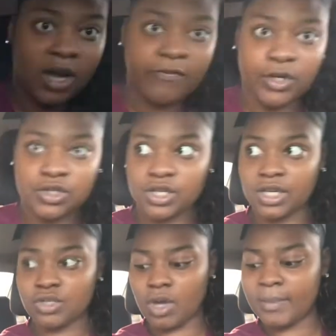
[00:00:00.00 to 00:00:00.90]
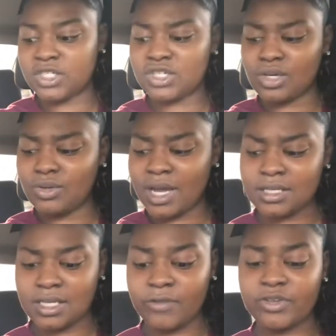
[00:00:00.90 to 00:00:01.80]
I first took it. So I'm gonna just tell you
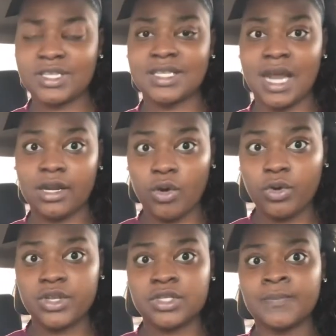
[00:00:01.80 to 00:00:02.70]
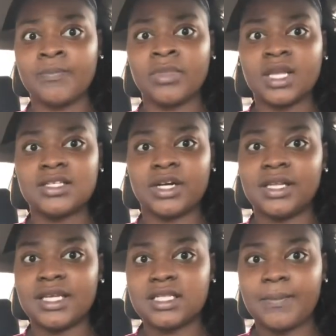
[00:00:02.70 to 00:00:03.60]
guys the differences that I noticed. Certain things to